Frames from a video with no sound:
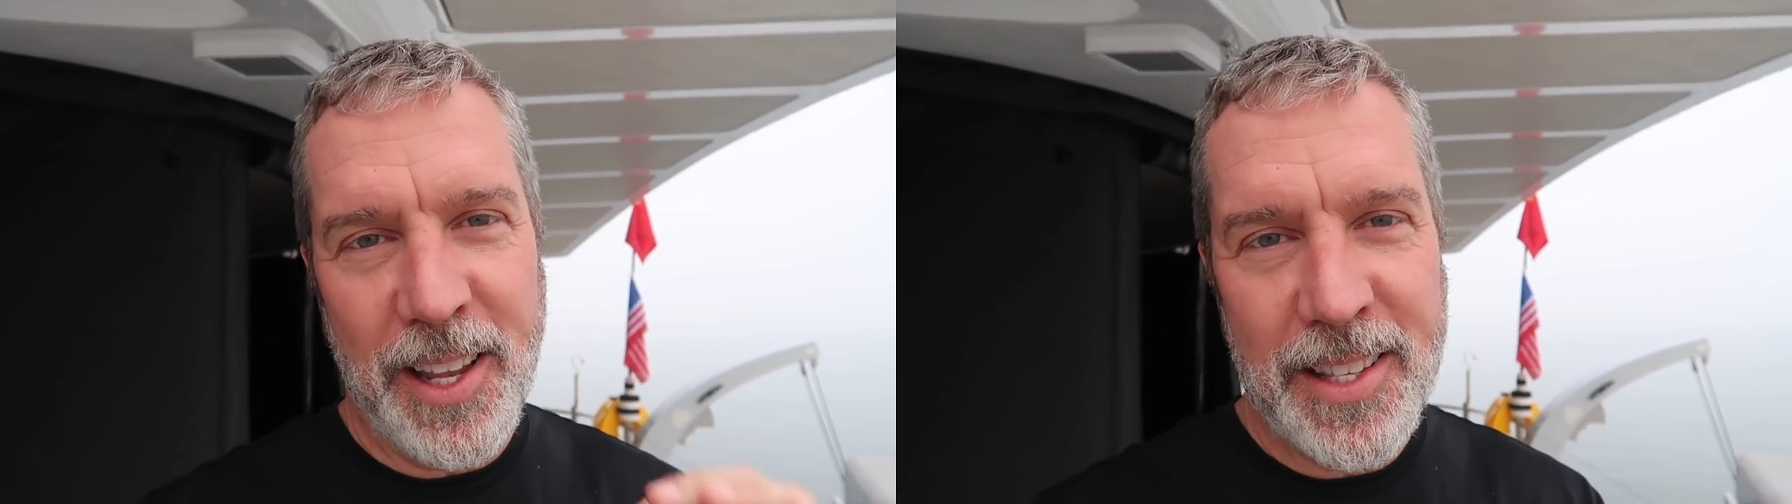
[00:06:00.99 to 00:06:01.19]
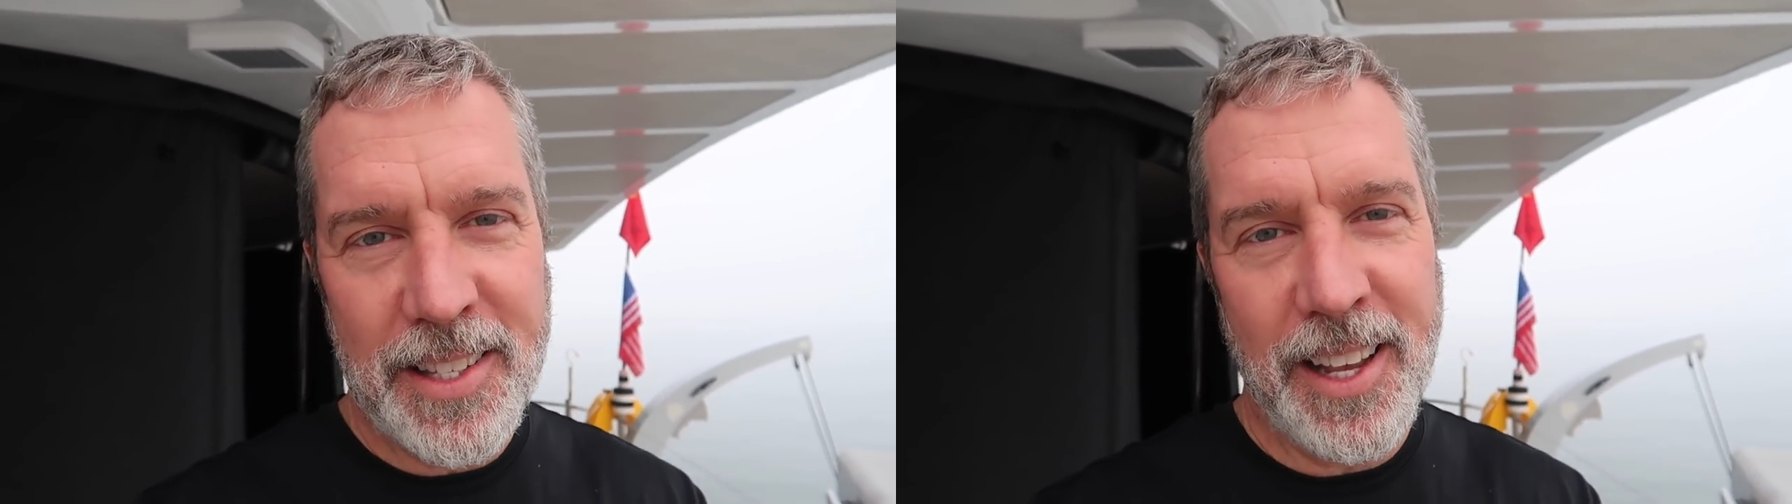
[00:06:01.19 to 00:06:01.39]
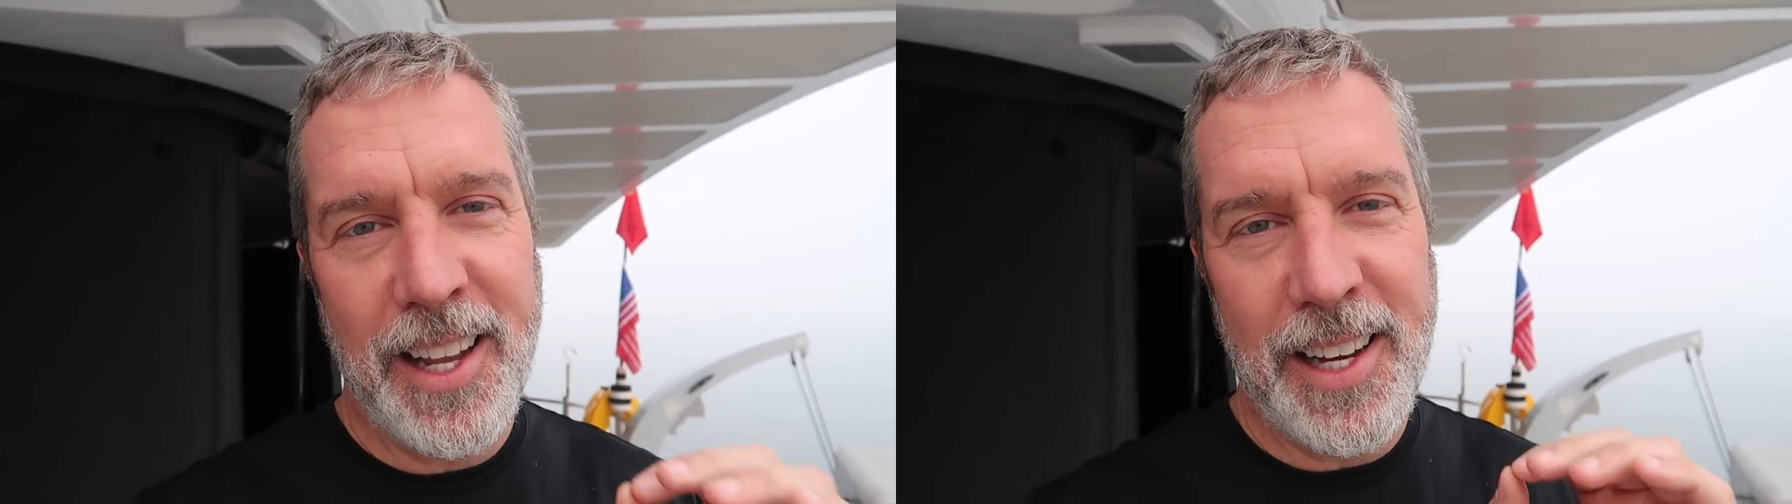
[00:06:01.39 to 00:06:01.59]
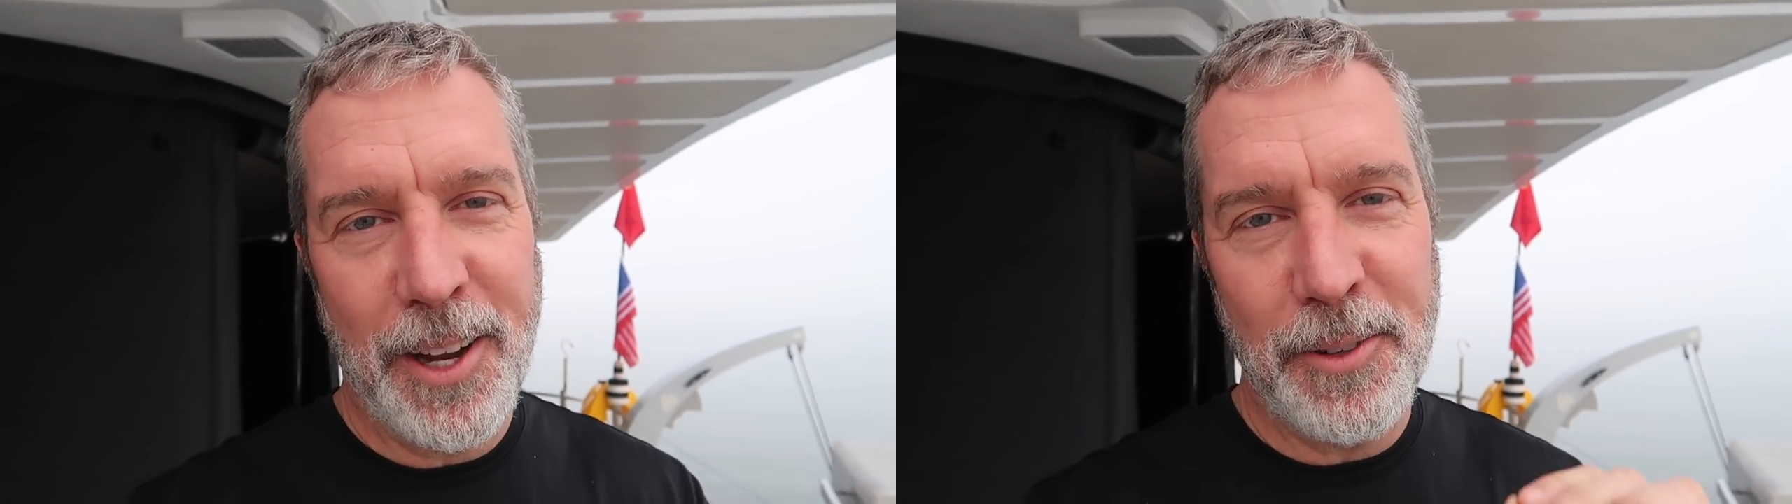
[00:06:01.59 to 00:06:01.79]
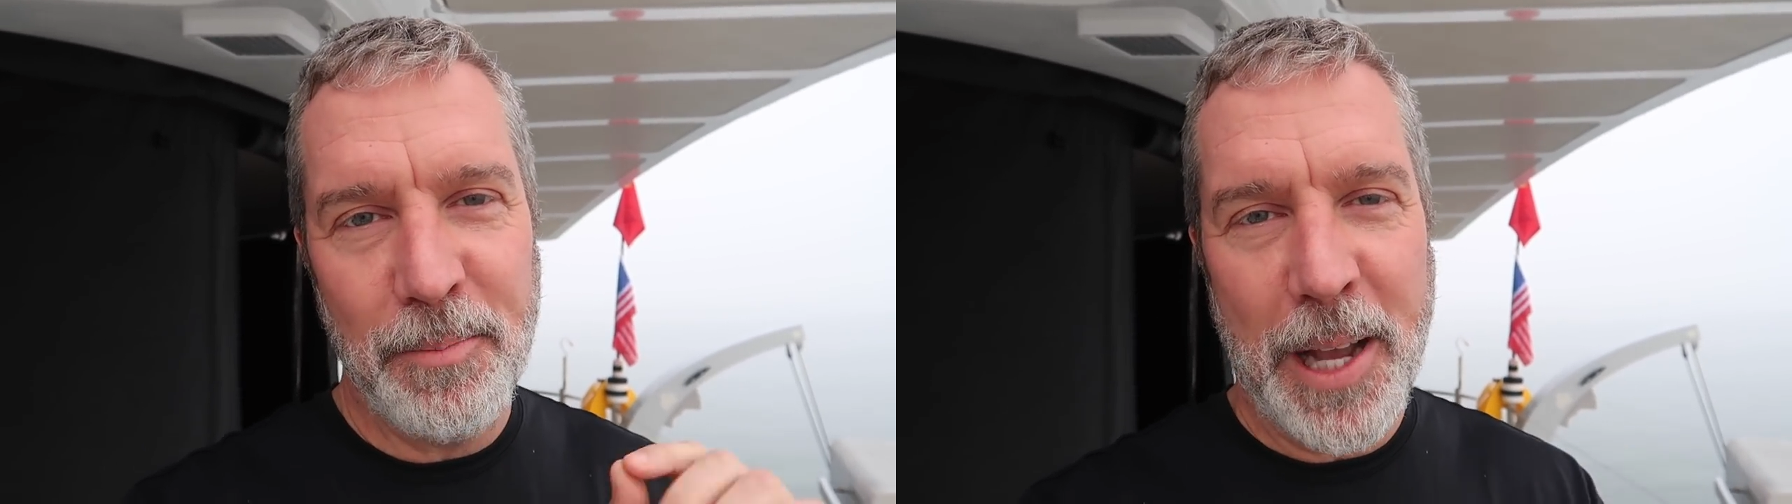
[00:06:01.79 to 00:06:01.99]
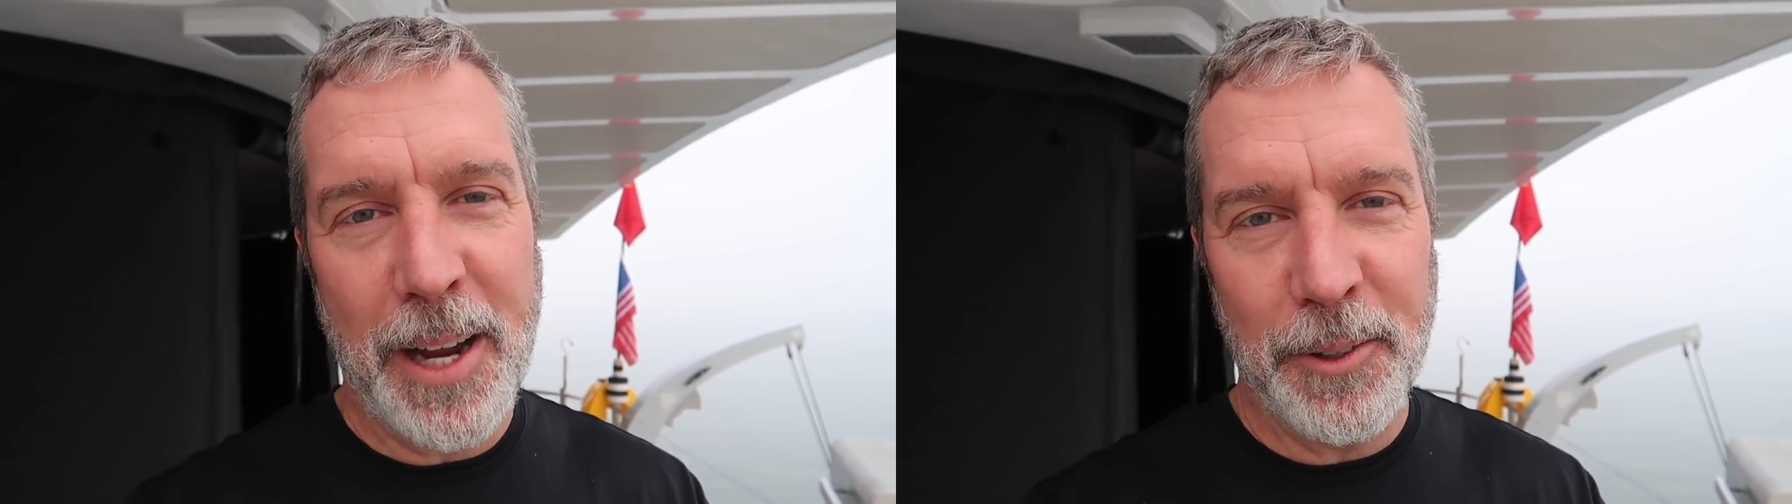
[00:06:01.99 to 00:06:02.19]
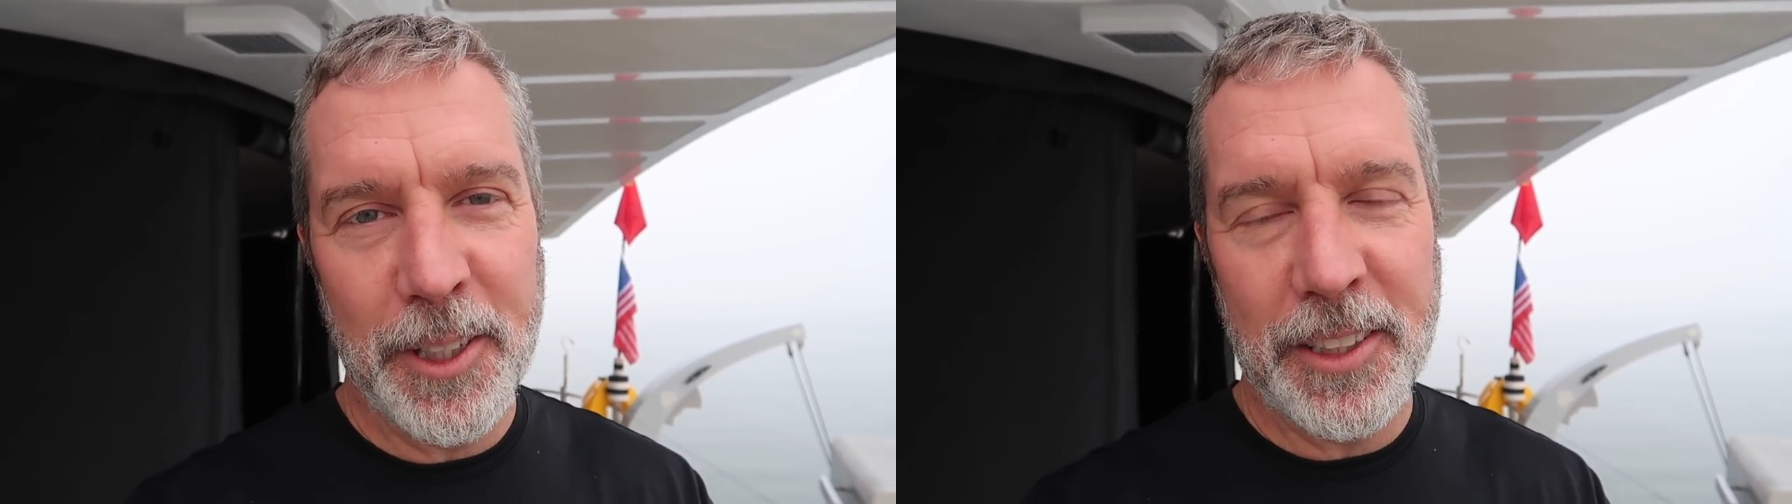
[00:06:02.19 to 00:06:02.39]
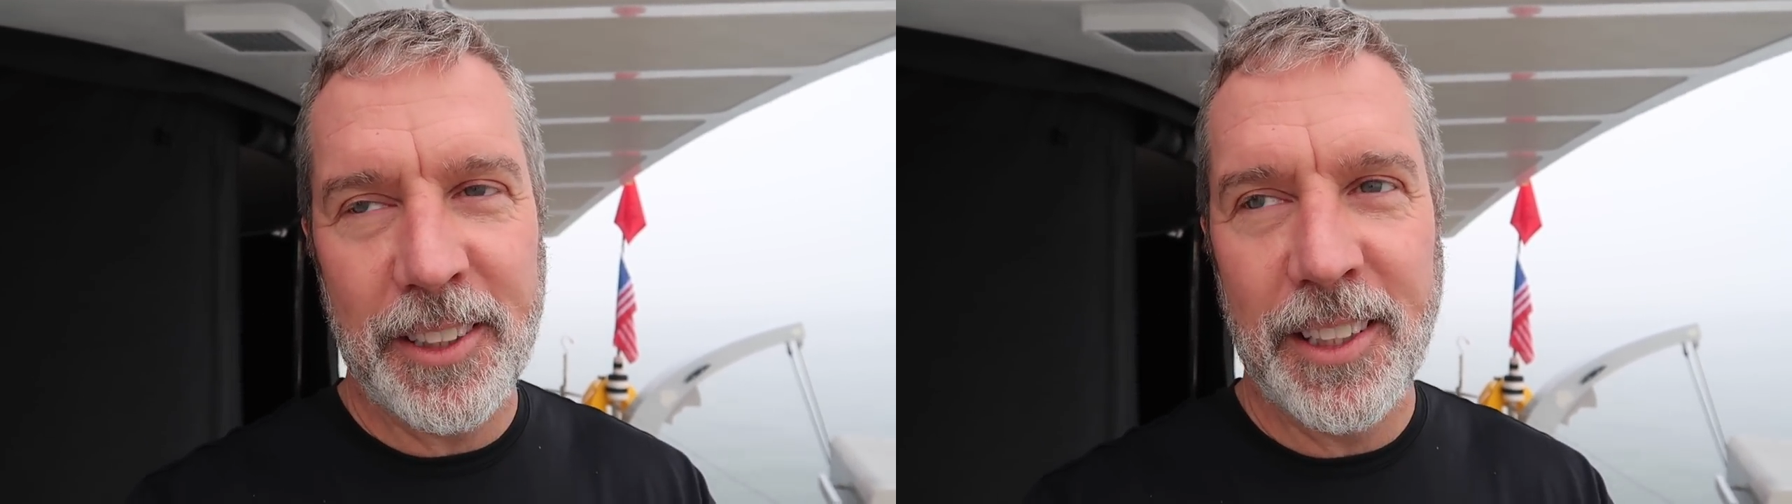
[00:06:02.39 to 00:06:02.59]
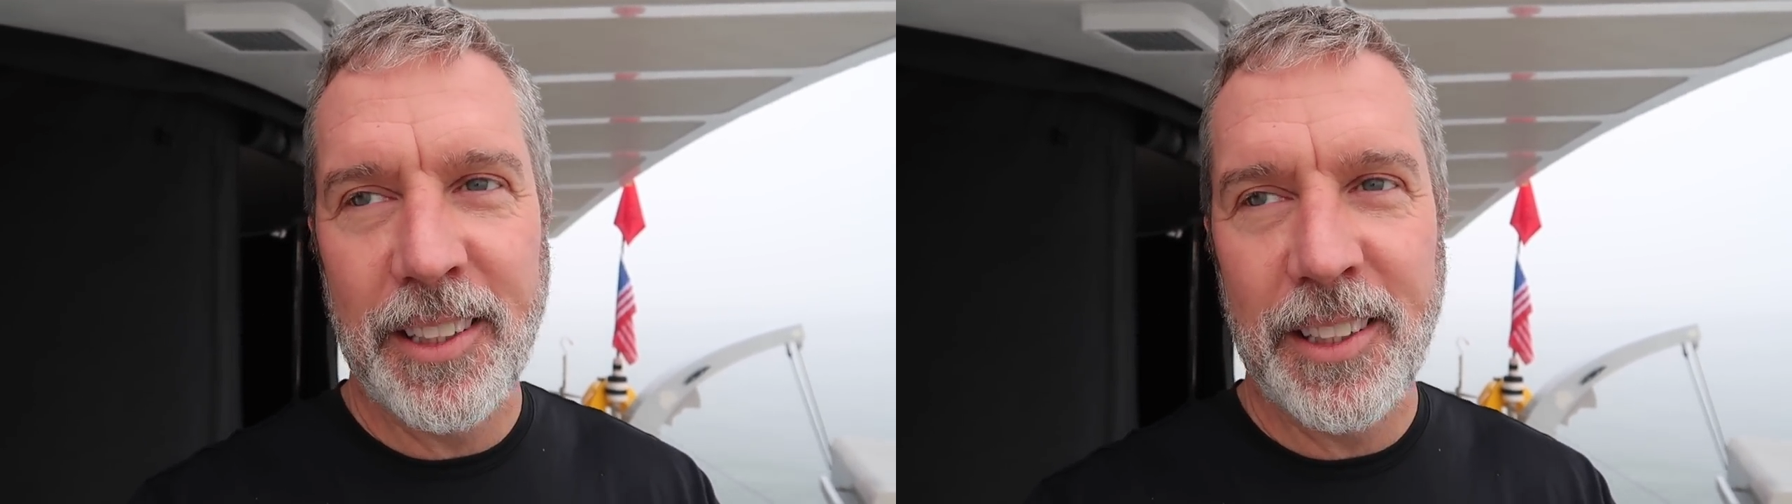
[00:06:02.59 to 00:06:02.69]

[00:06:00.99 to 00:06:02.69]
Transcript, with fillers: inside out and backwards